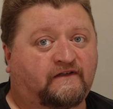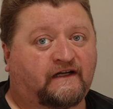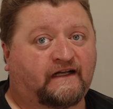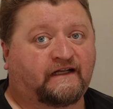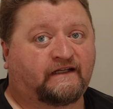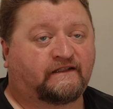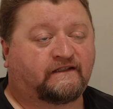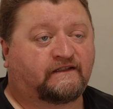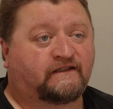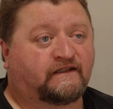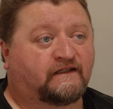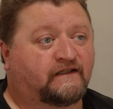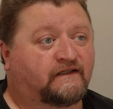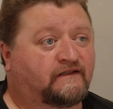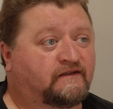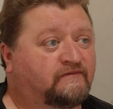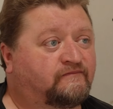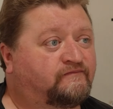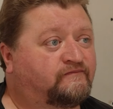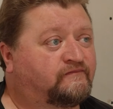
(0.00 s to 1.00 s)
and
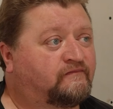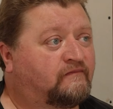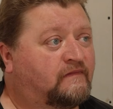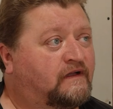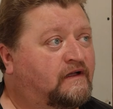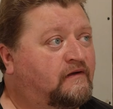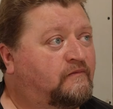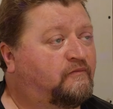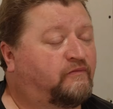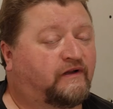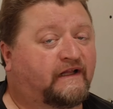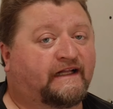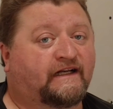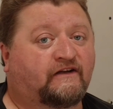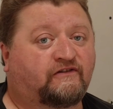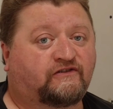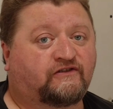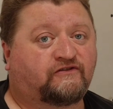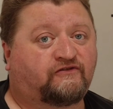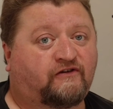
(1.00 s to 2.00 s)
plan
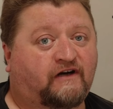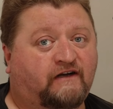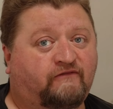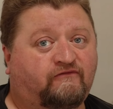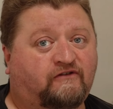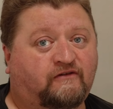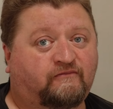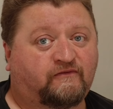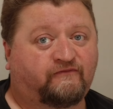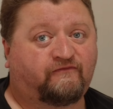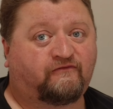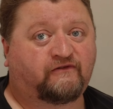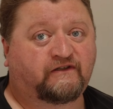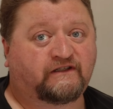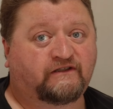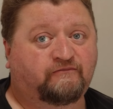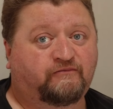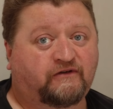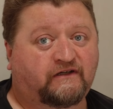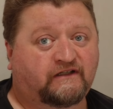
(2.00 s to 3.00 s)
out your drywall before
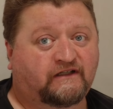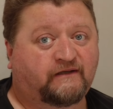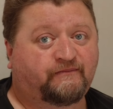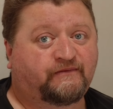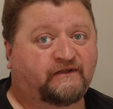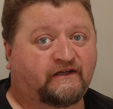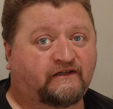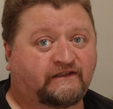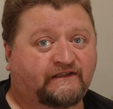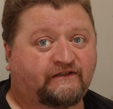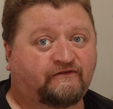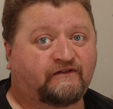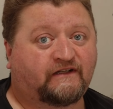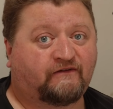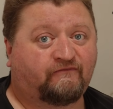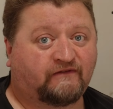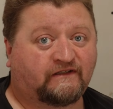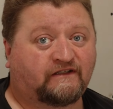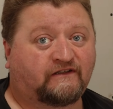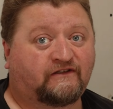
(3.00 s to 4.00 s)
you put it up there so that
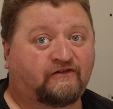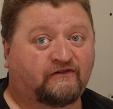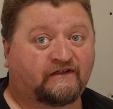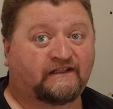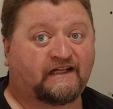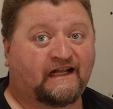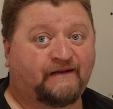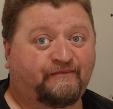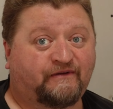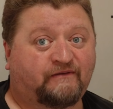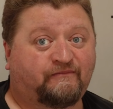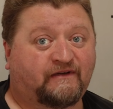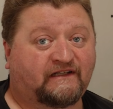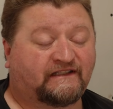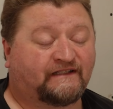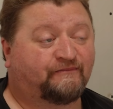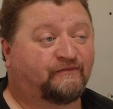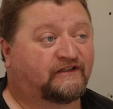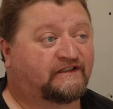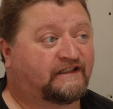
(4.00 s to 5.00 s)
when you go to tape it, it
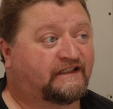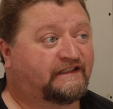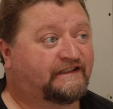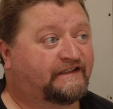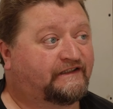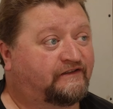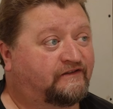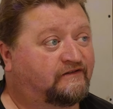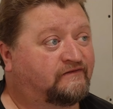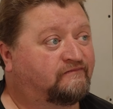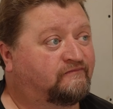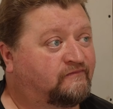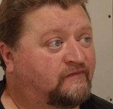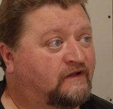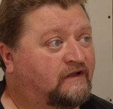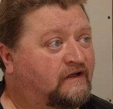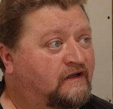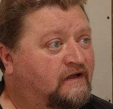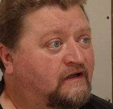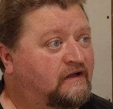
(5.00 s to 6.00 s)
makes it much easier.
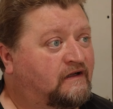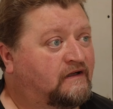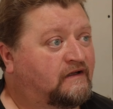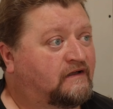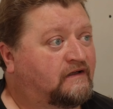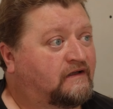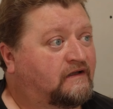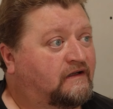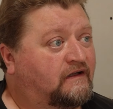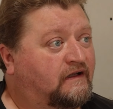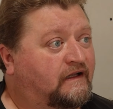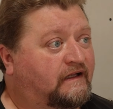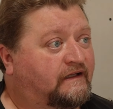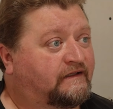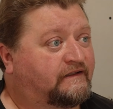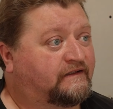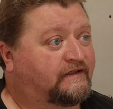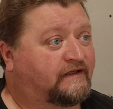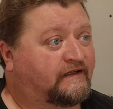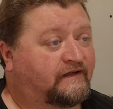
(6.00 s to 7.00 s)

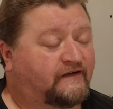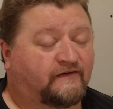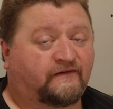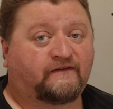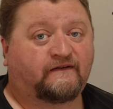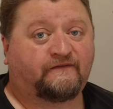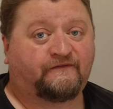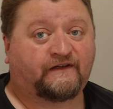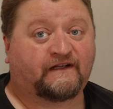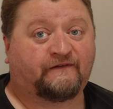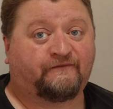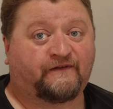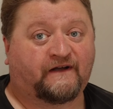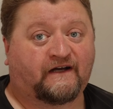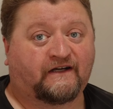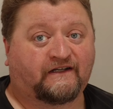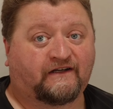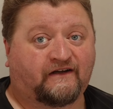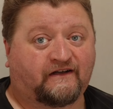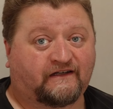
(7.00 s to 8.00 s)
And if you get
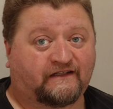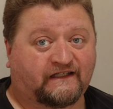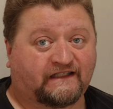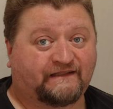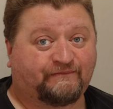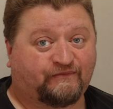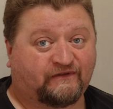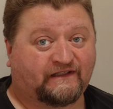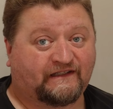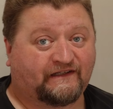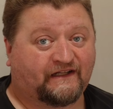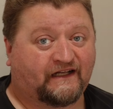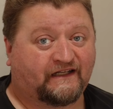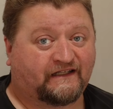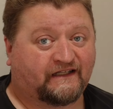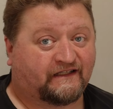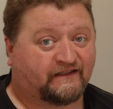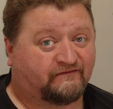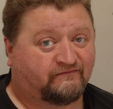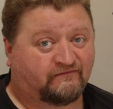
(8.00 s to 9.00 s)
value out of this, please like
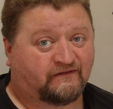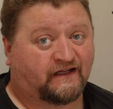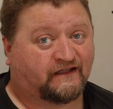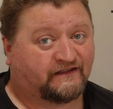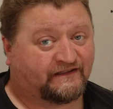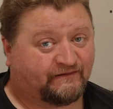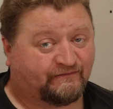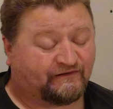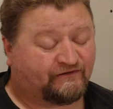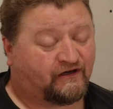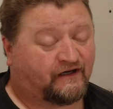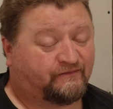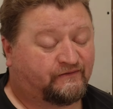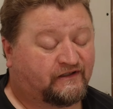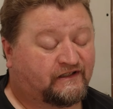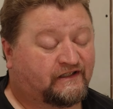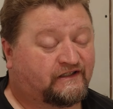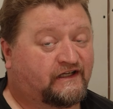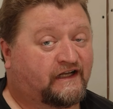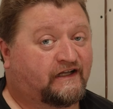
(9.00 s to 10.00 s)
it and subscribe to
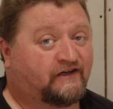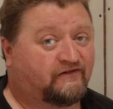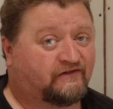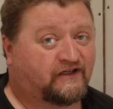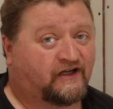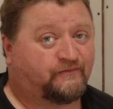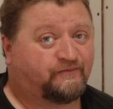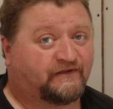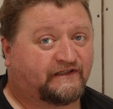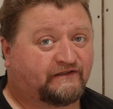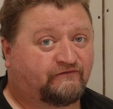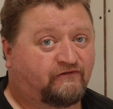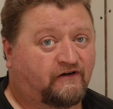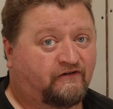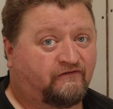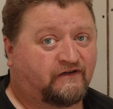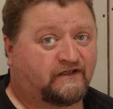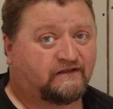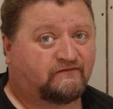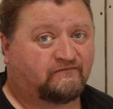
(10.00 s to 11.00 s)
the channel. Help us
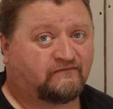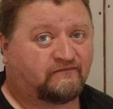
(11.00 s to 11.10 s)
grow it.